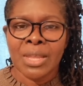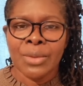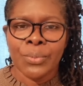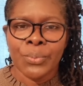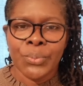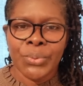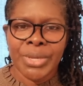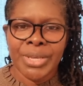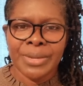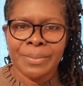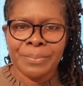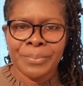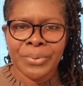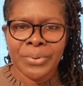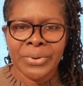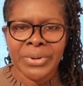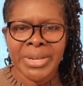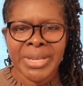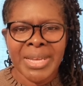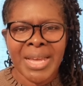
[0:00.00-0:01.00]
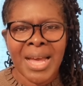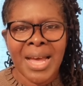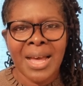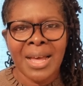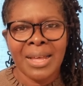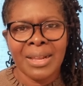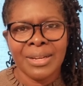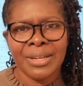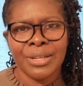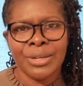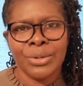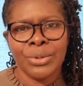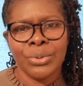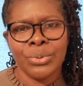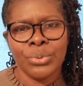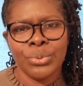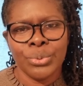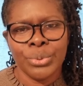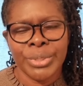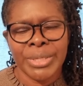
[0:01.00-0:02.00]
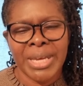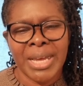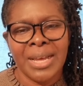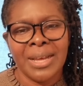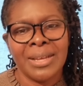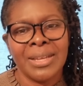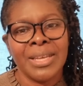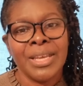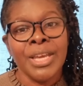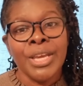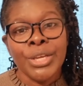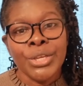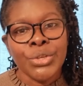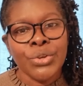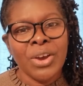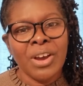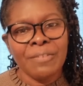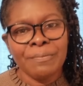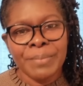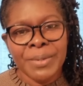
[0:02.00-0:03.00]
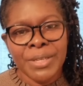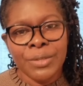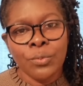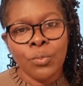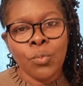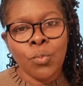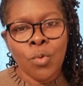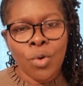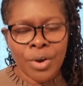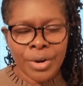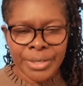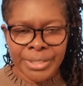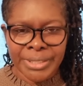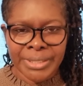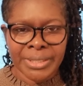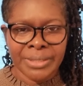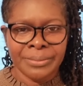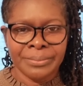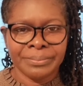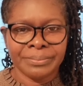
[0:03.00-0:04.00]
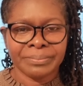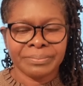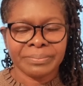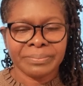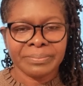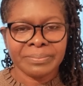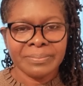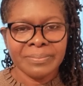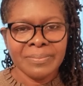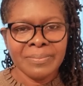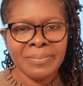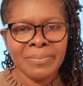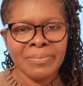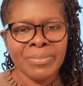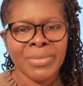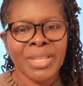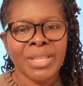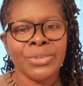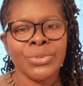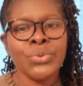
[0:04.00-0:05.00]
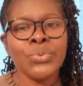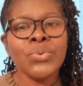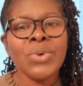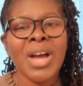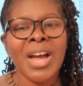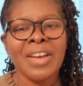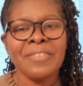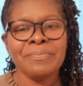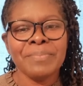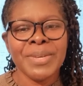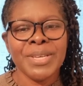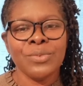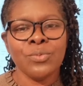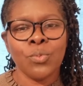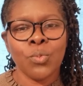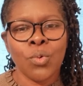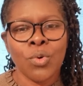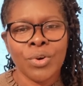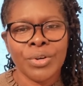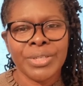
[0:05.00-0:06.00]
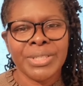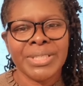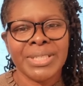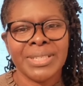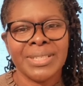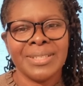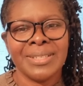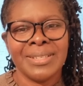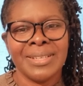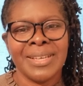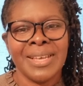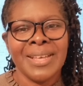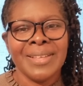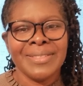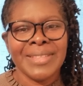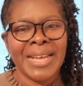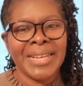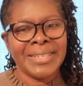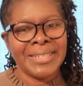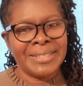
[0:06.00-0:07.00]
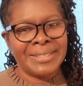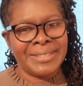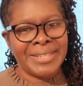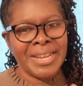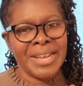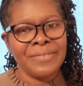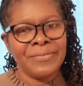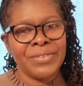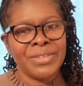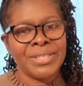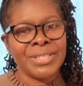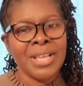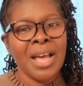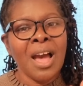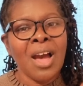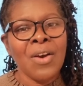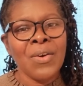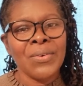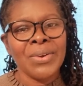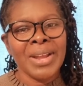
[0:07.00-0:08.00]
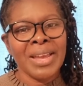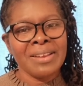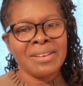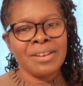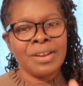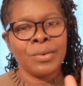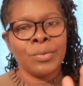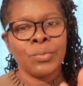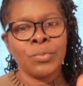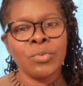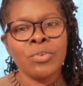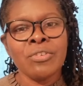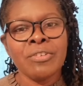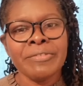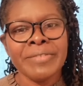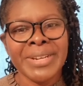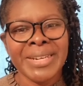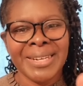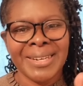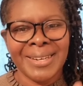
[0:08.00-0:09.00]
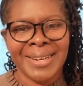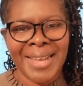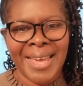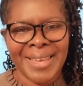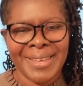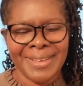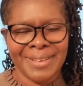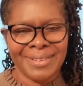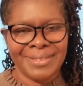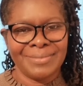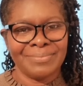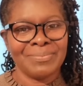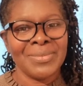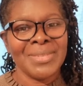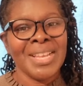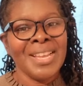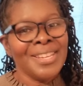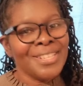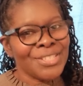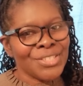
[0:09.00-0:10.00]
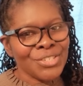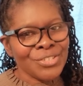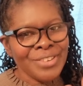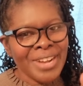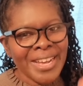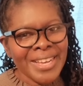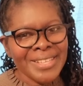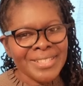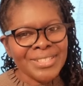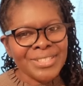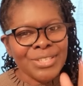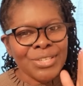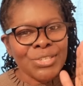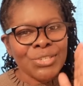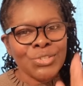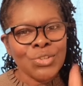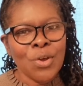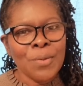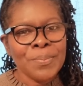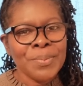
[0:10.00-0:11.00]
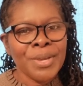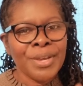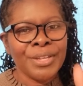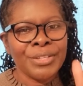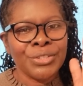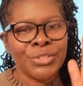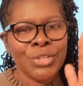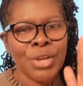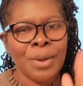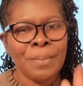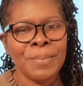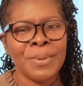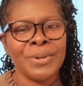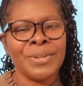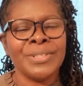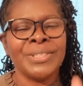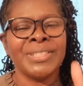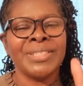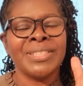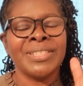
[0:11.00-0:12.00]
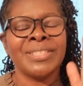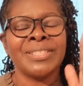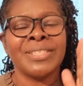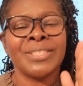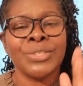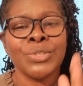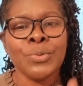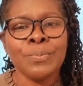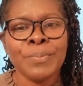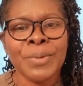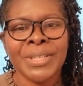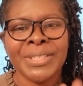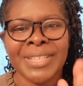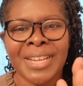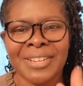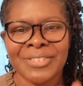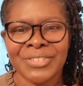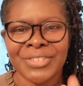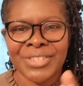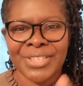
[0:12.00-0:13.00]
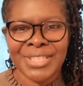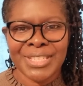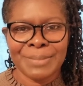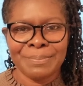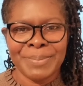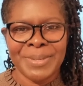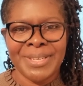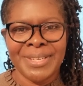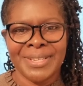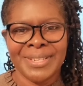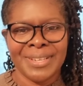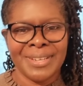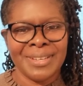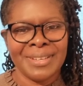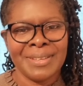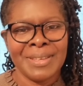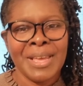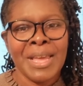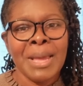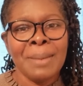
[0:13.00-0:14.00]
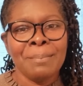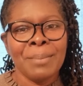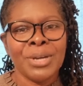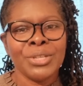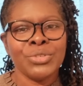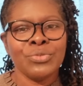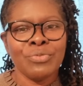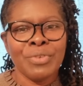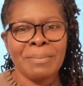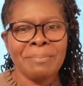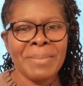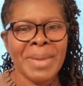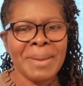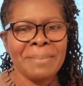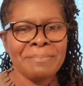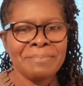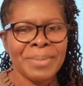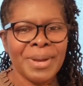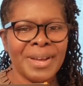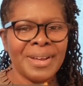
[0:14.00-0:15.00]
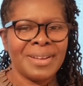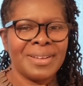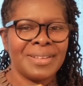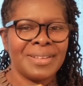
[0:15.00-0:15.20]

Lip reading: we pray, hallelujah. You have been warned. You have been warned that the devil is out like a roaring lion, trying to stop your double supernatural speed. But remember,